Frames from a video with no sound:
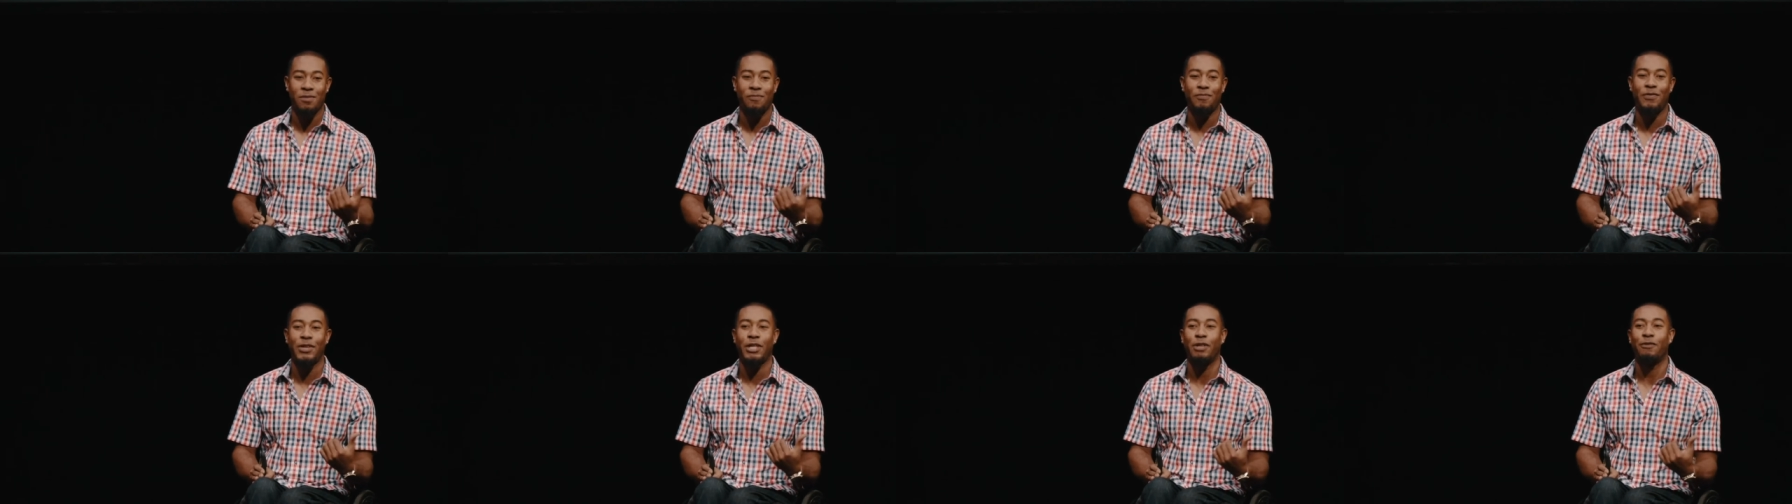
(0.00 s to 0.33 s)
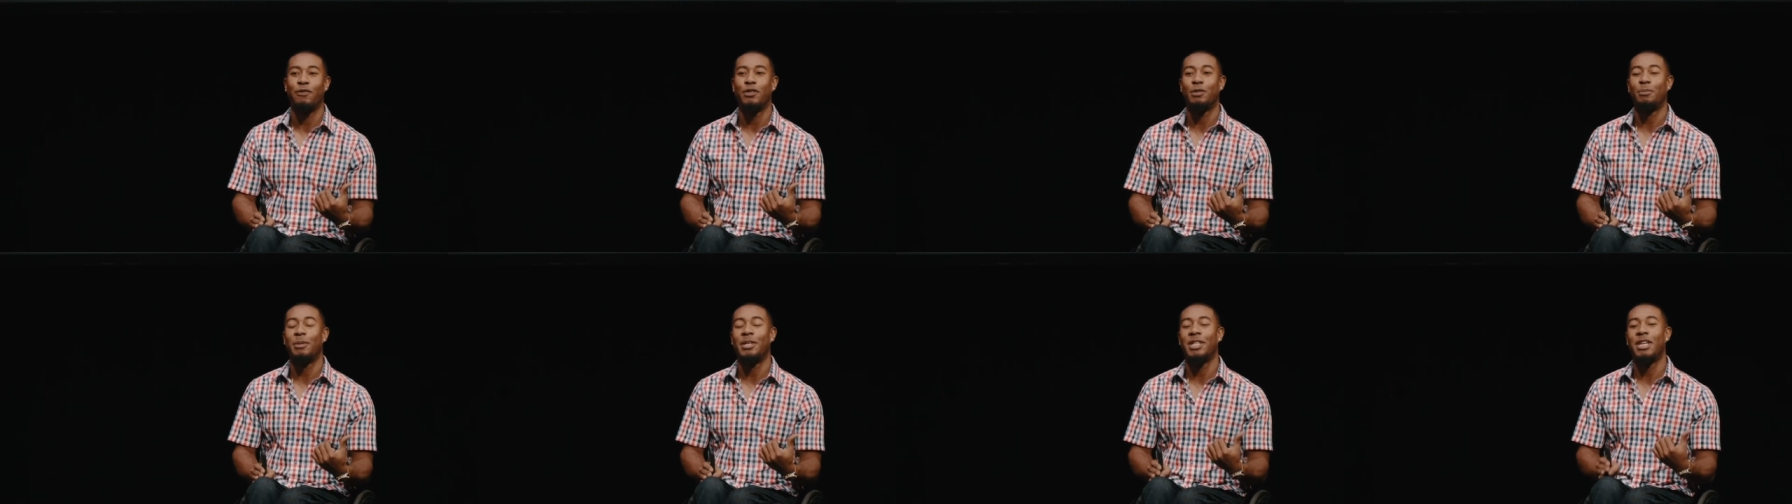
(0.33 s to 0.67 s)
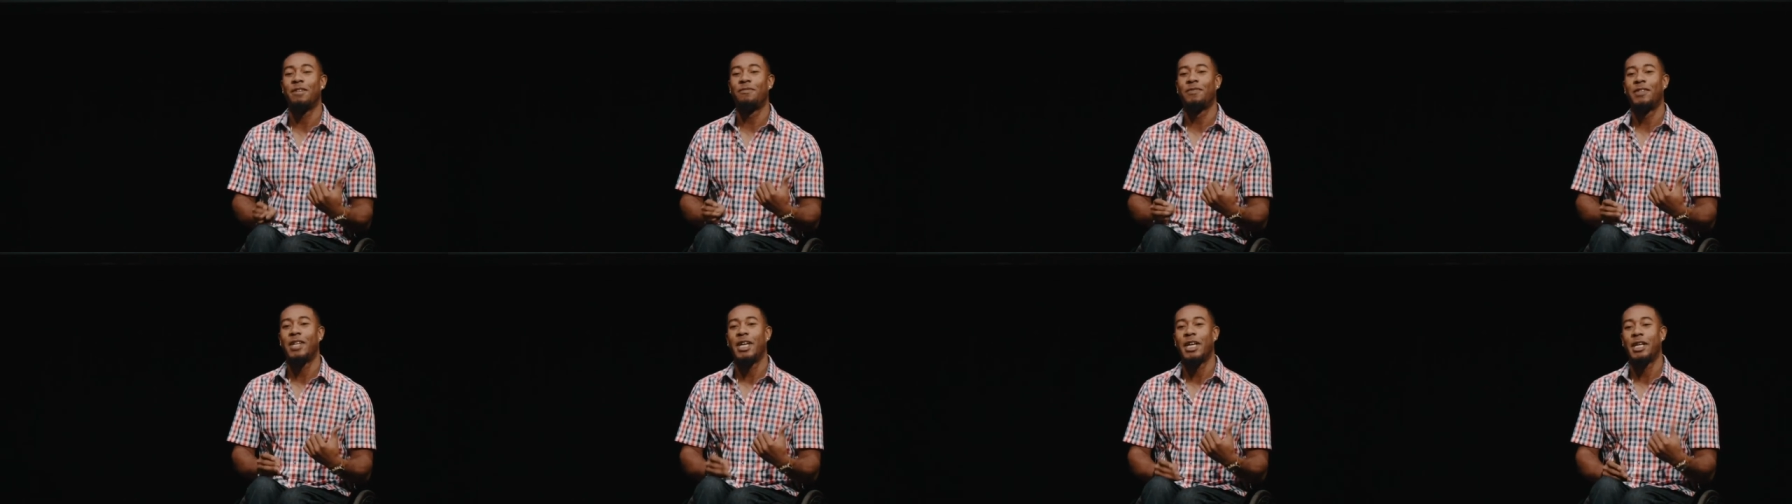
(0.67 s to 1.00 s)
fell over to my
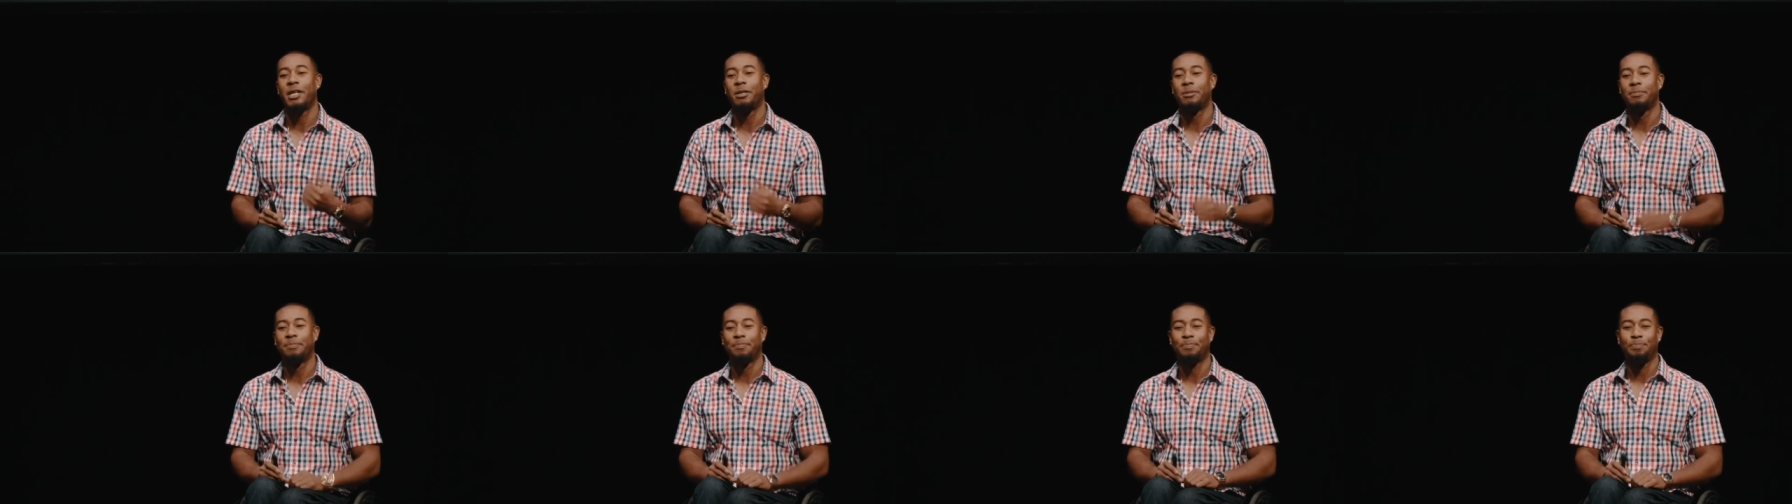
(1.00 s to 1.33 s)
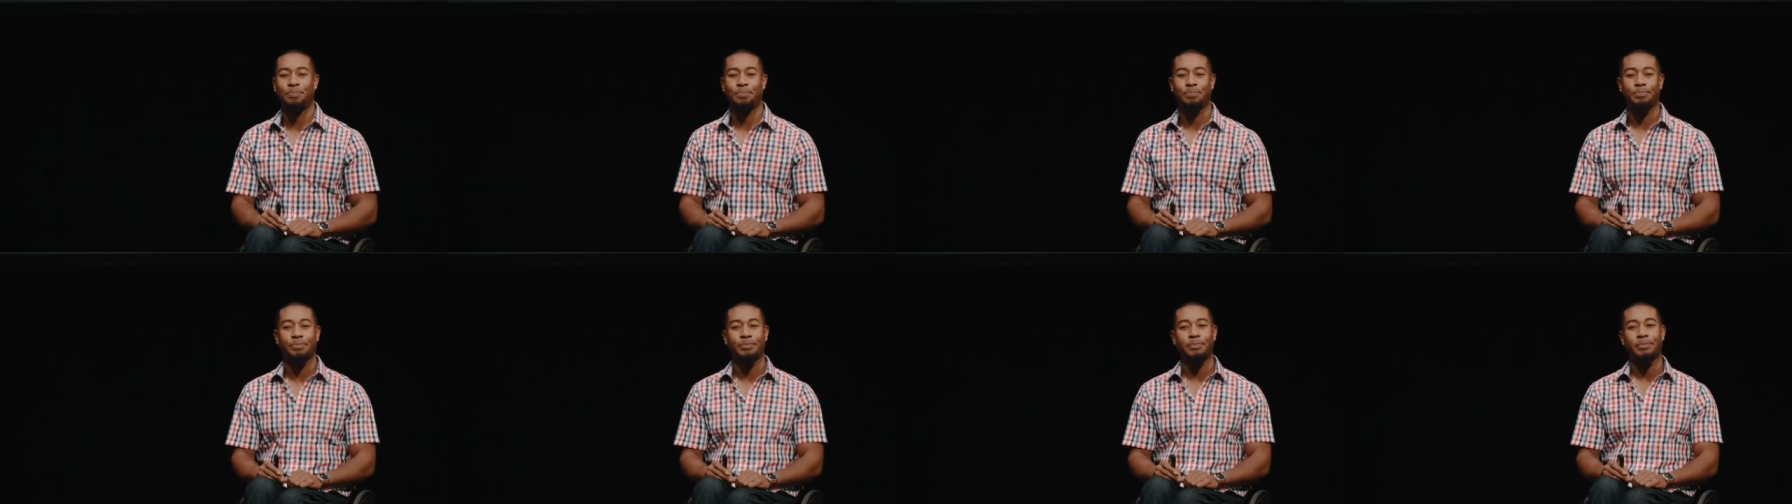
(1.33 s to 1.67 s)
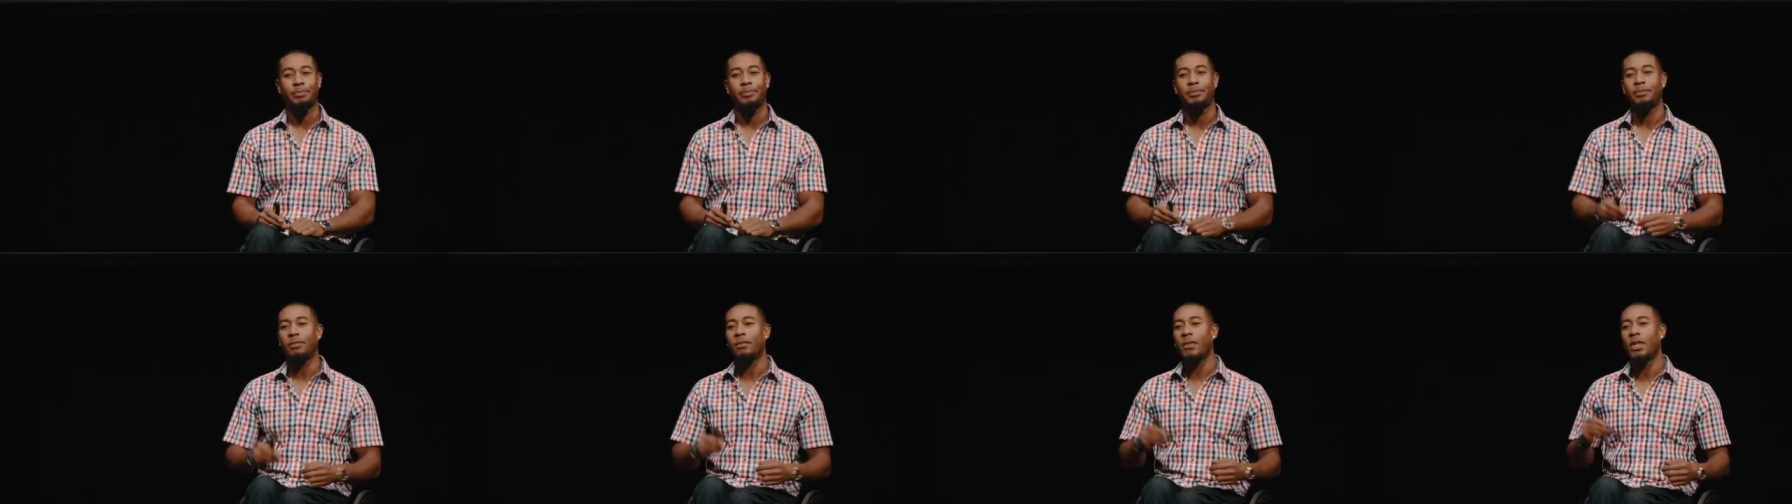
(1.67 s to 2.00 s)
left leg.
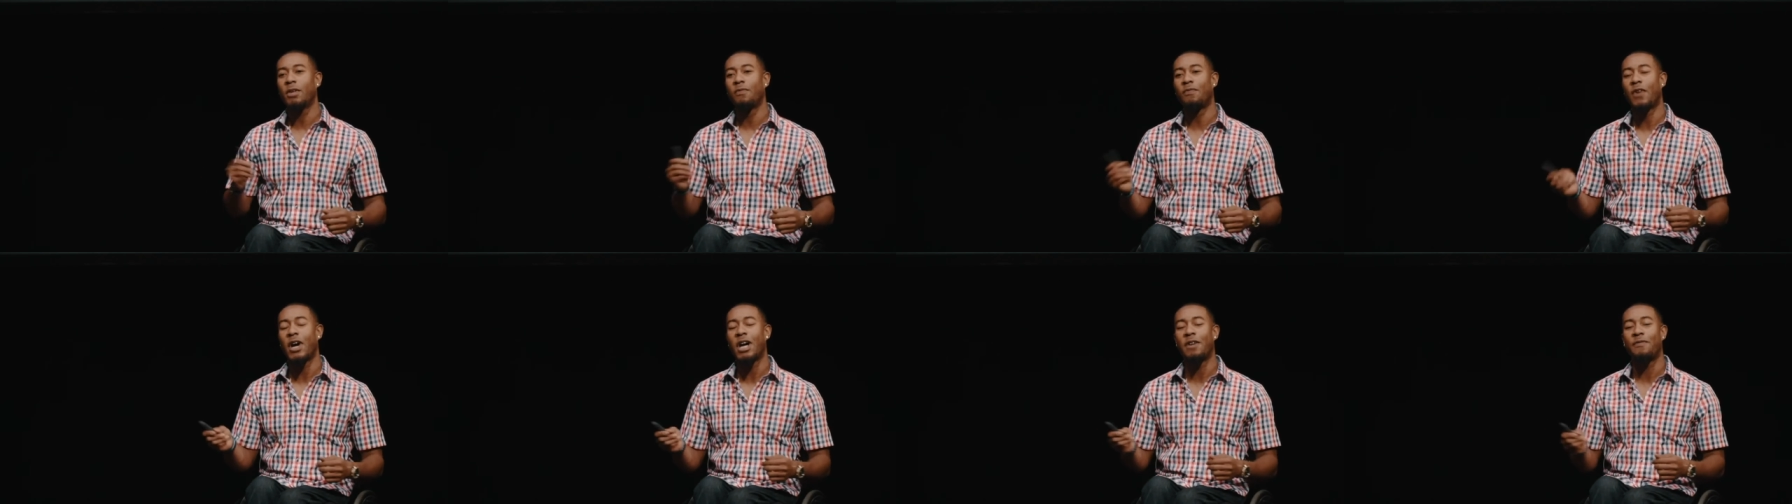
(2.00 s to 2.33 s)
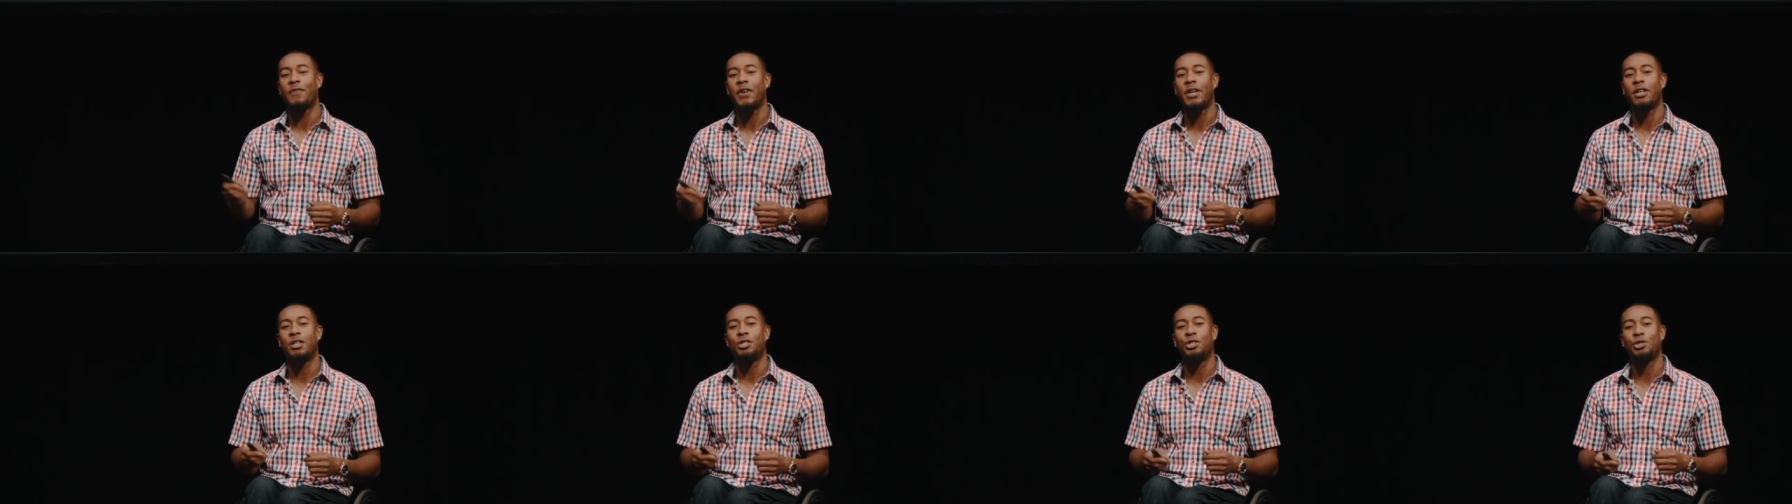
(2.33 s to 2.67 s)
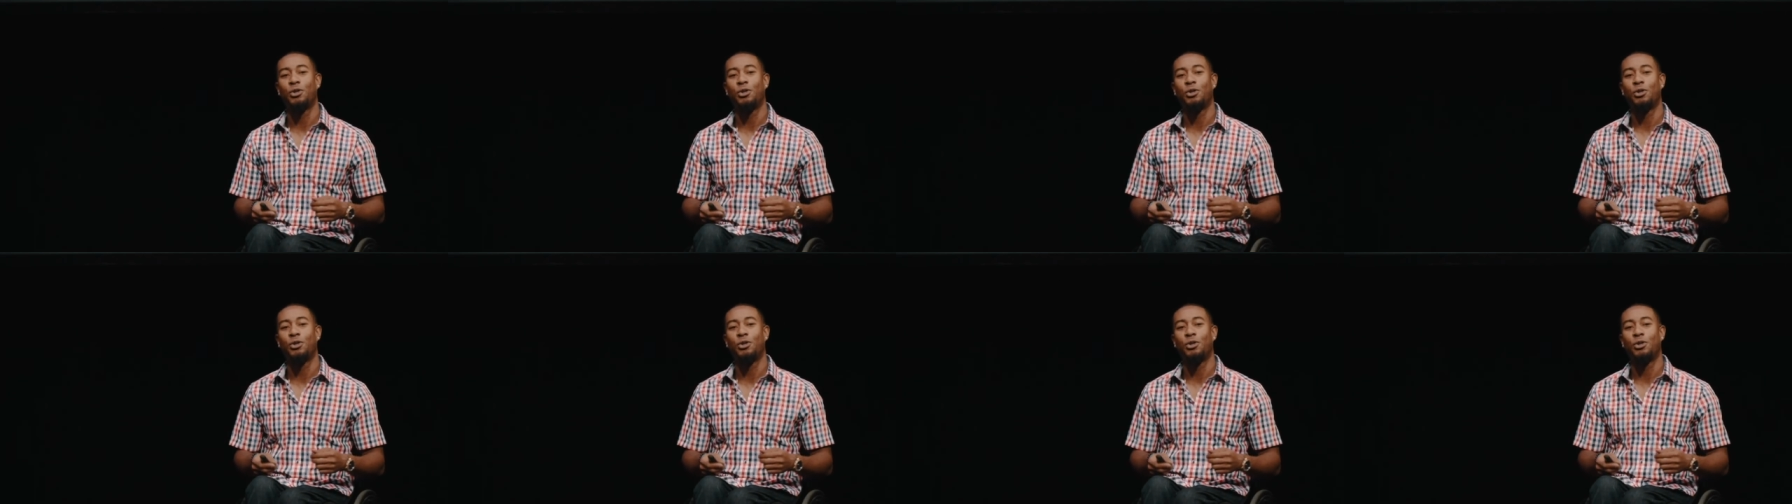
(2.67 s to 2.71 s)
Firefighters